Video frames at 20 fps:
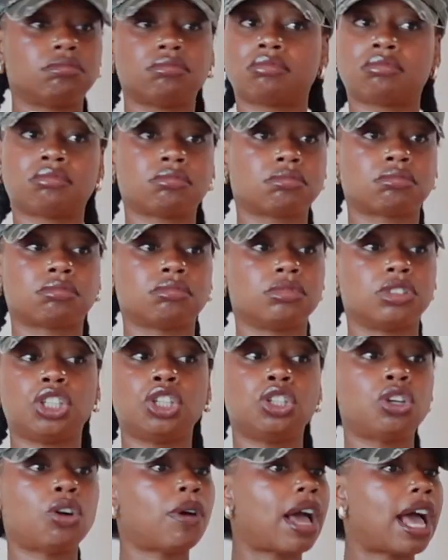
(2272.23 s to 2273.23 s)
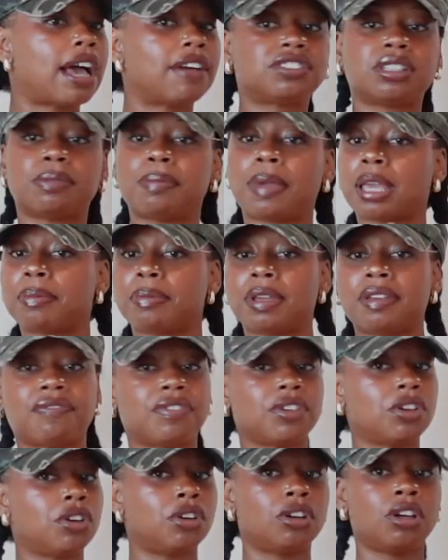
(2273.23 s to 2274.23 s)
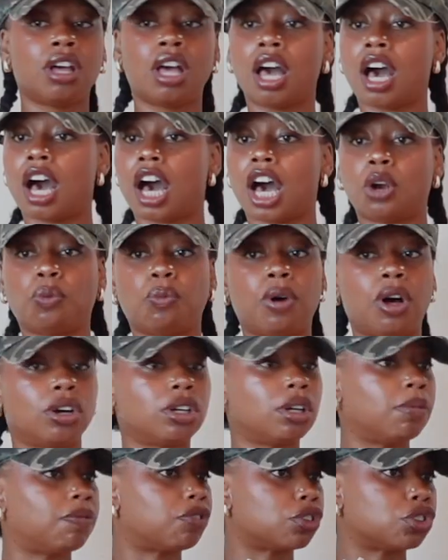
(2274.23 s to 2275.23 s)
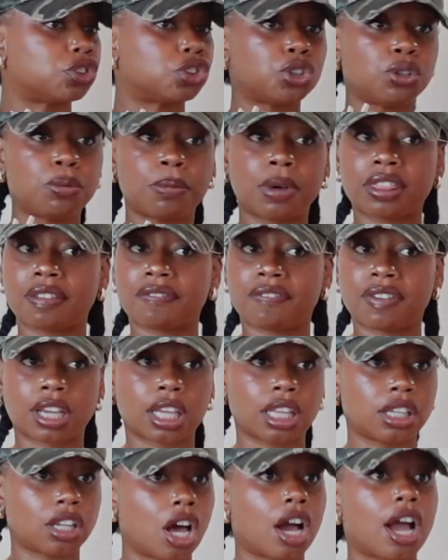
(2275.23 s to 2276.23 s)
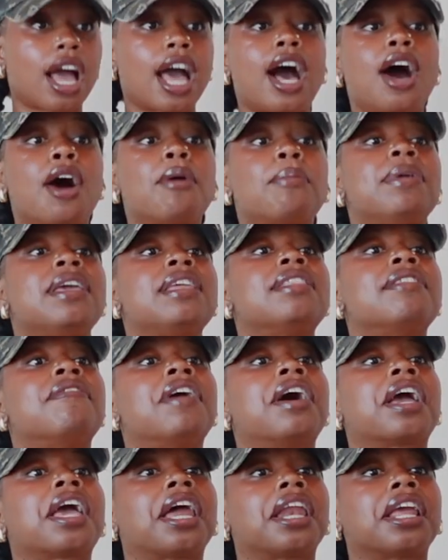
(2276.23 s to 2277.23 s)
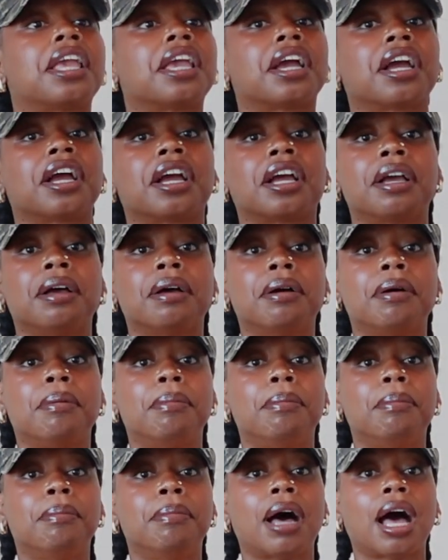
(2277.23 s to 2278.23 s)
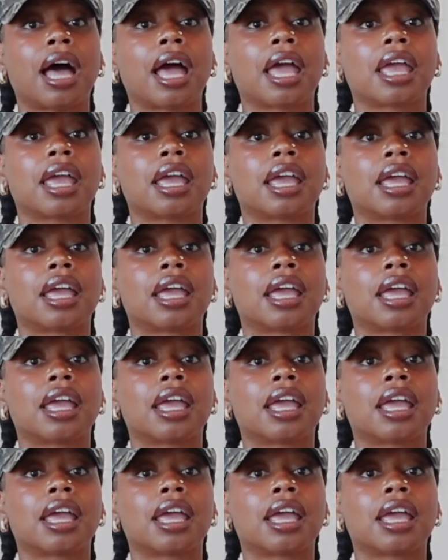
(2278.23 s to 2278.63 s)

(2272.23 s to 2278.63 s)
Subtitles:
You don't have to make me feel unwelcome for 2 motherfucking long. I'll be the fuck out of here. Bye.